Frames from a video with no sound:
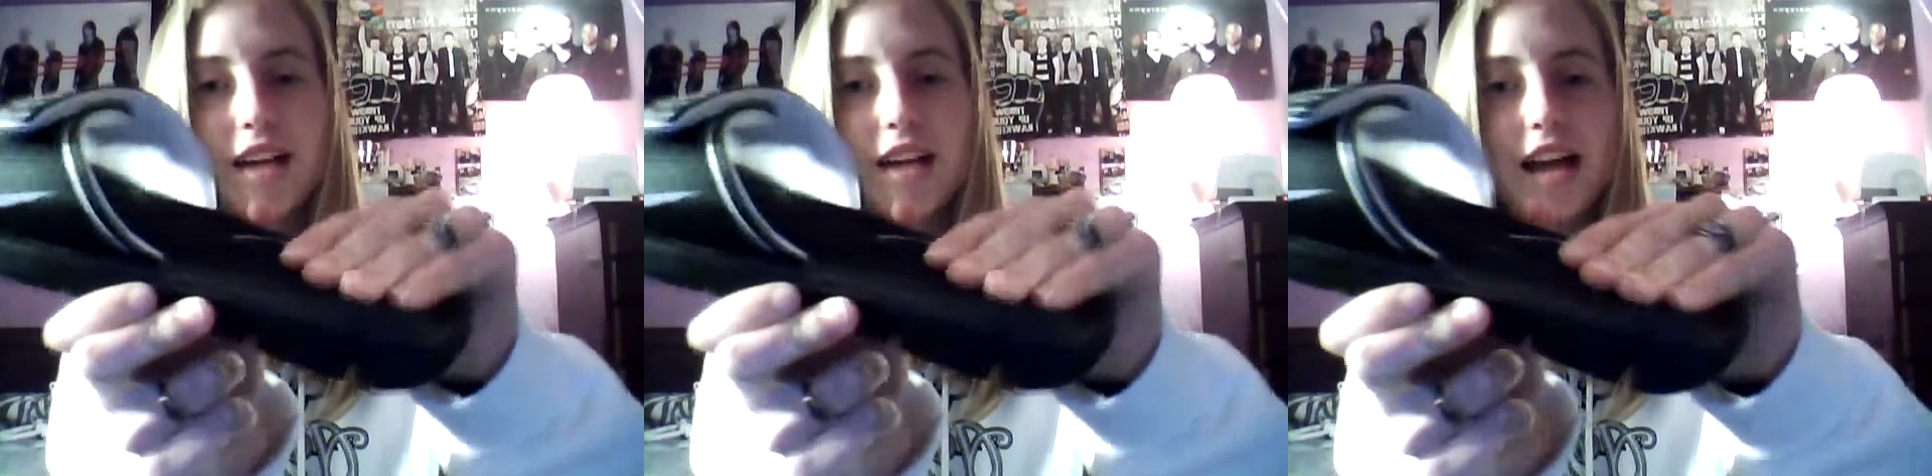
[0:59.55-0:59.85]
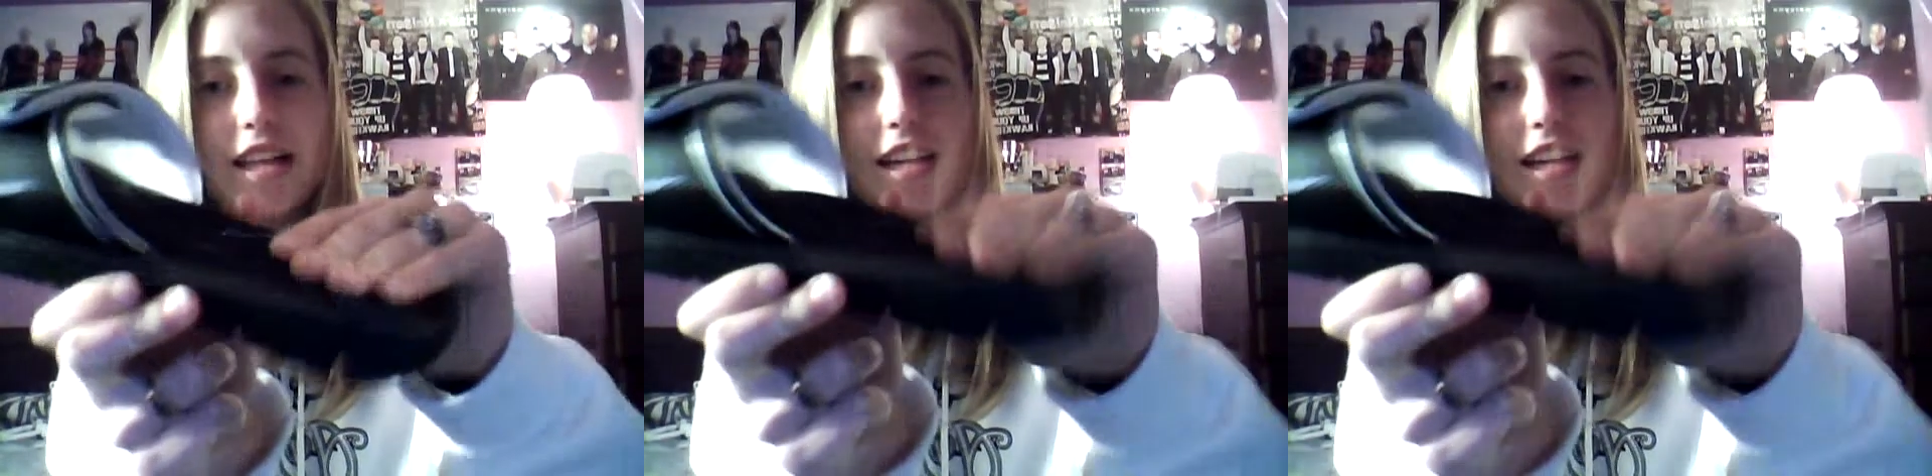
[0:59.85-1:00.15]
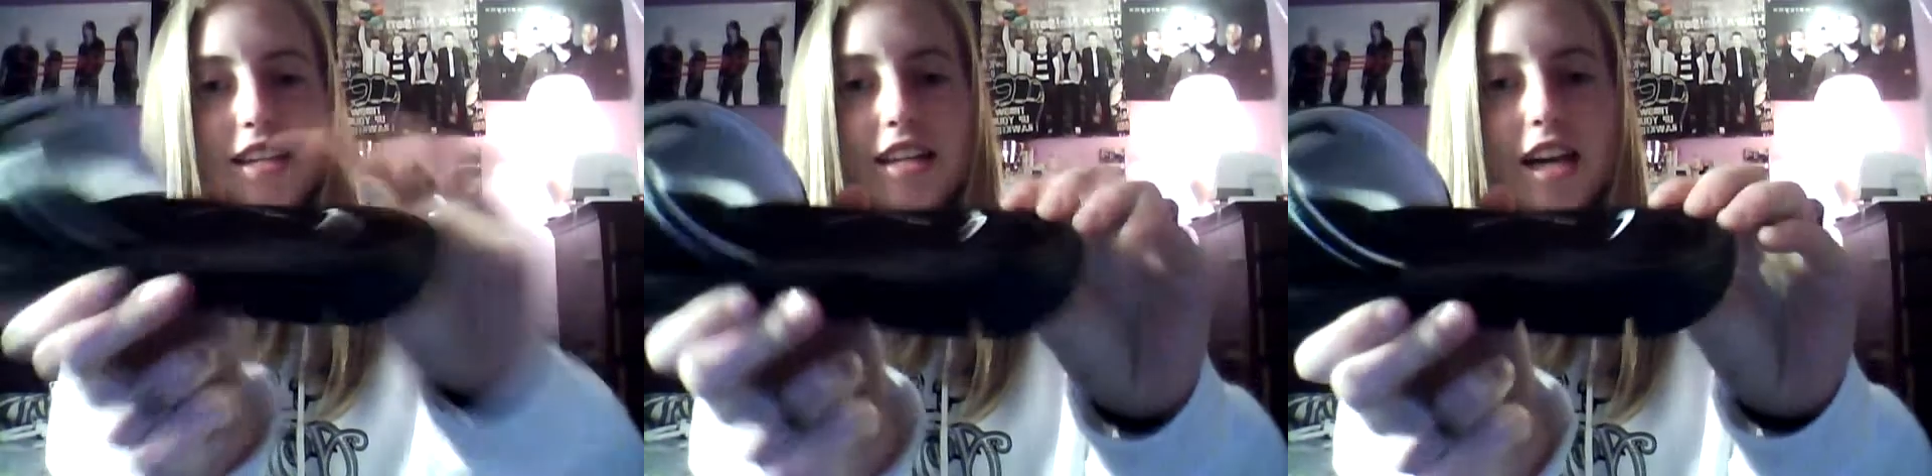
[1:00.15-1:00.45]
and
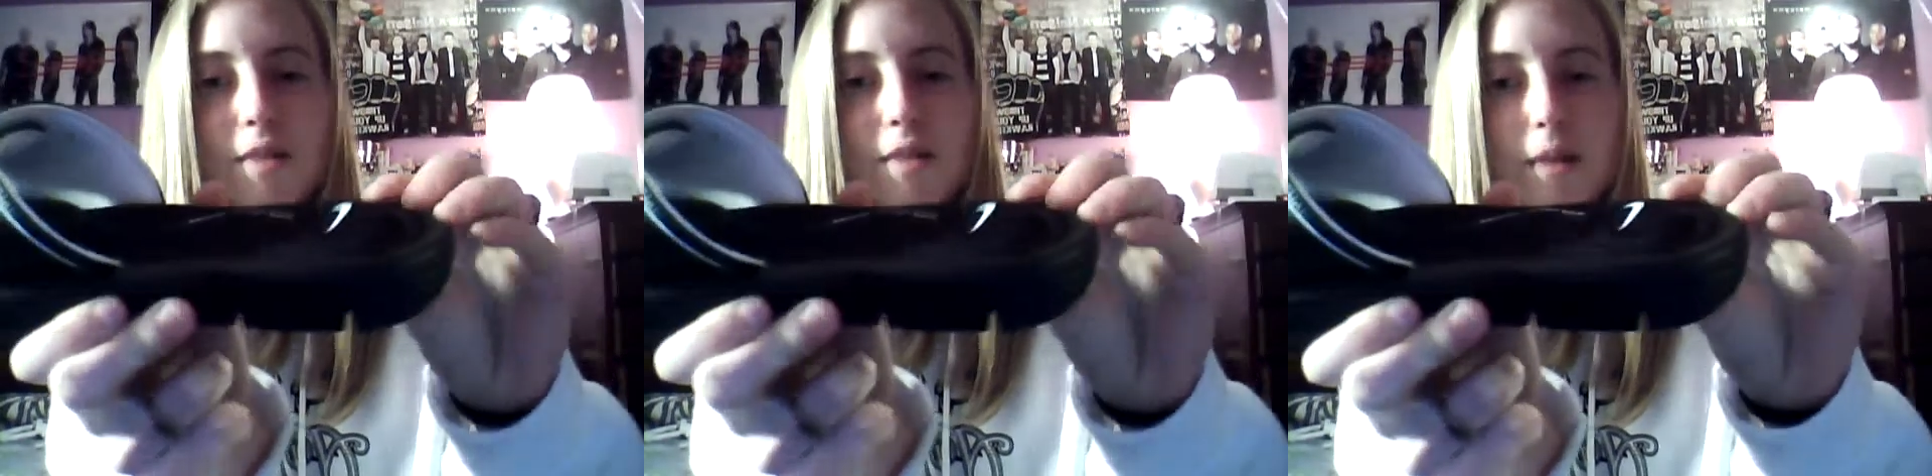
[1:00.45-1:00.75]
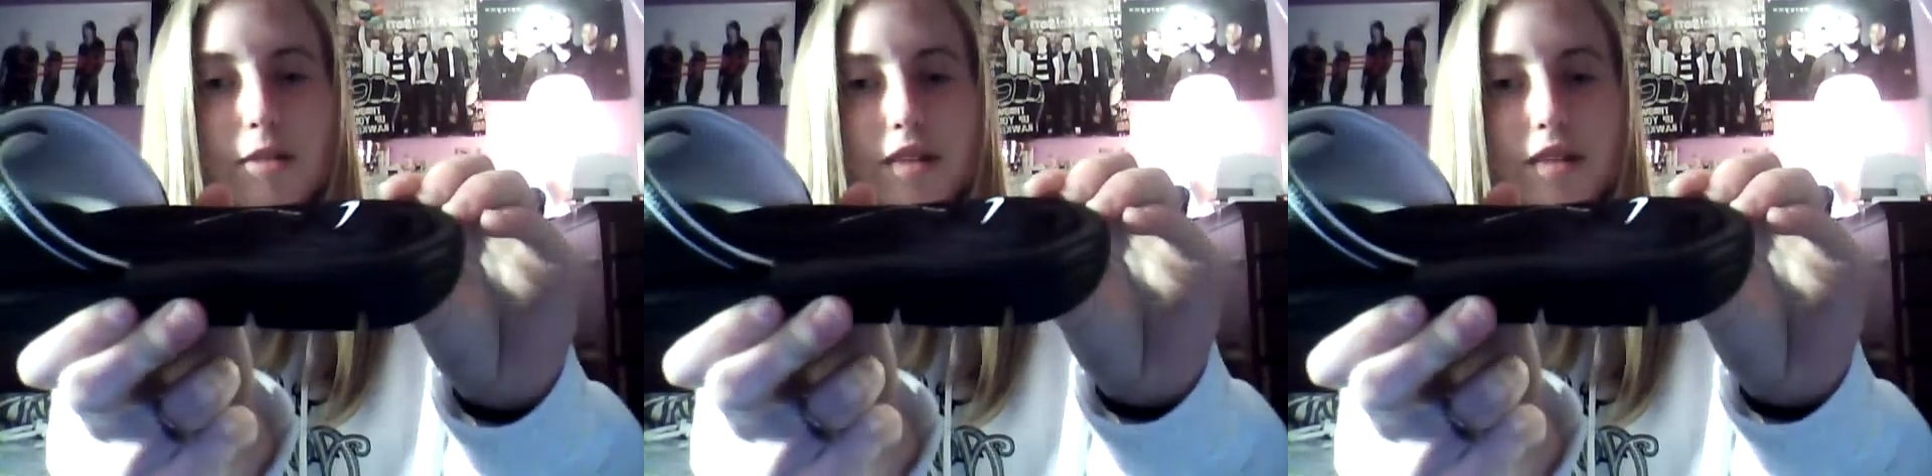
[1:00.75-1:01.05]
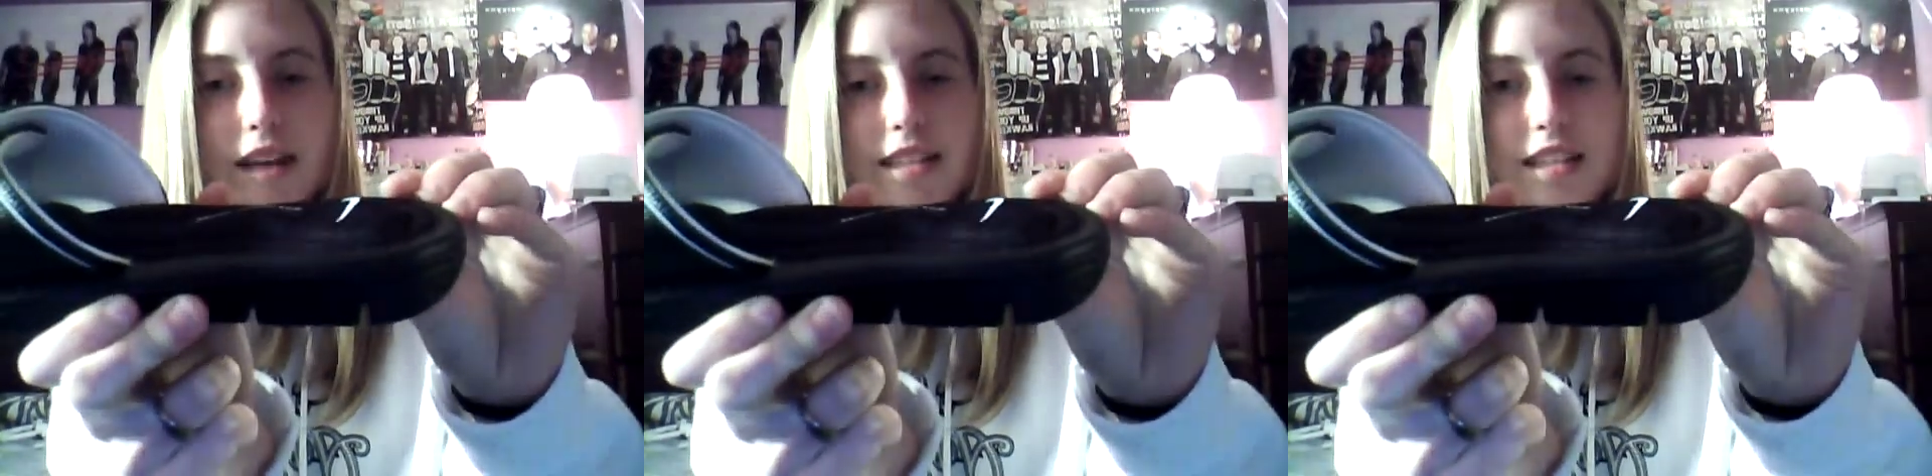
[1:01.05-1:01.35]
then they come up really
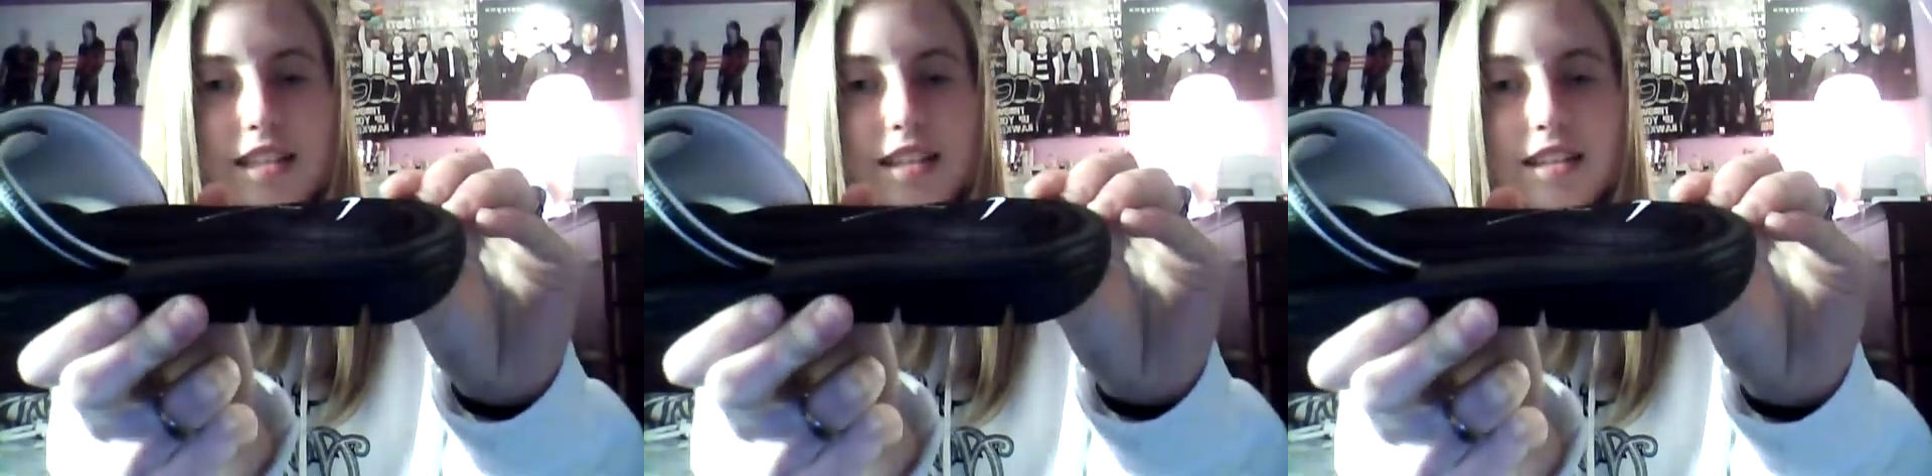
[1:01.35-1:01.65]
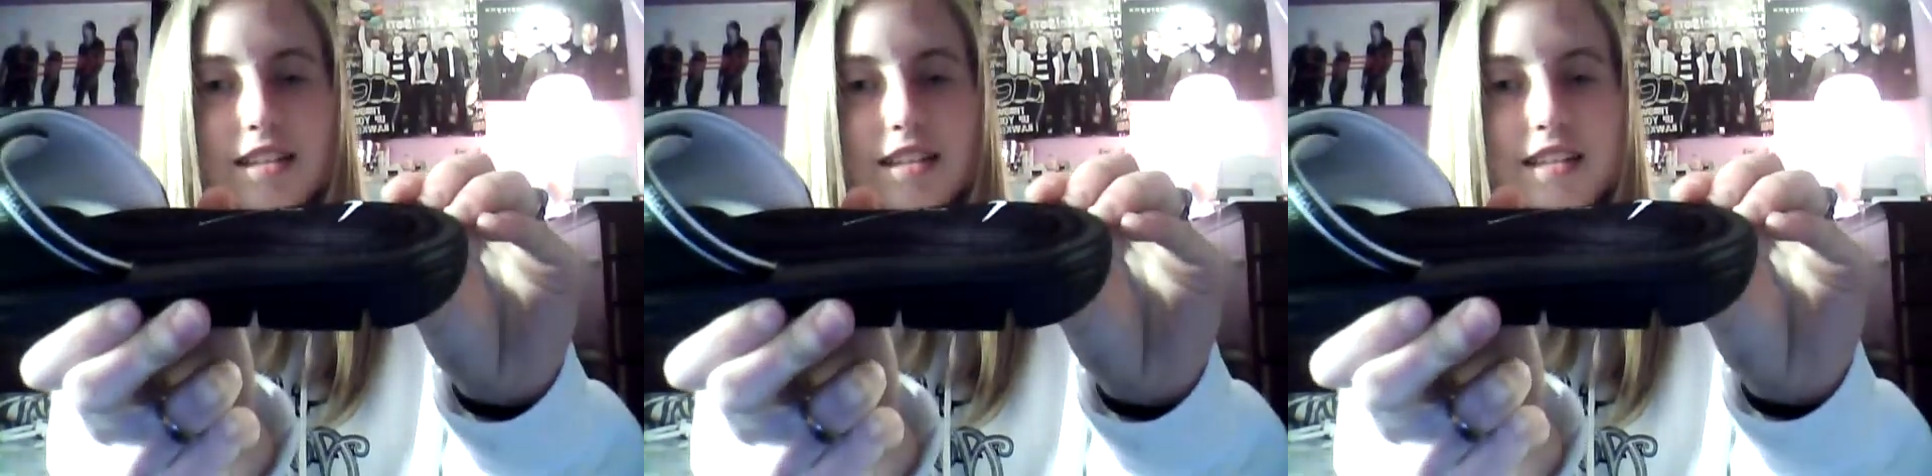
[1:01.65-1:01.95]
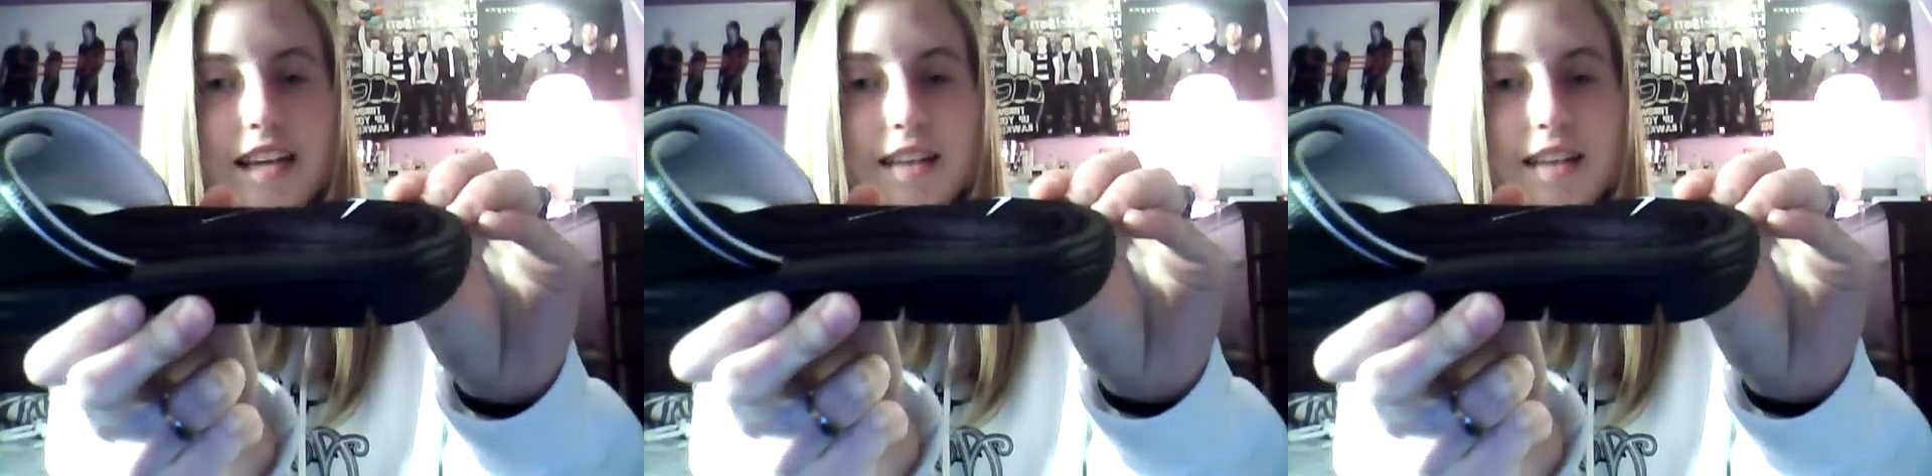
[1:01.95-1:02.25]
fast. See?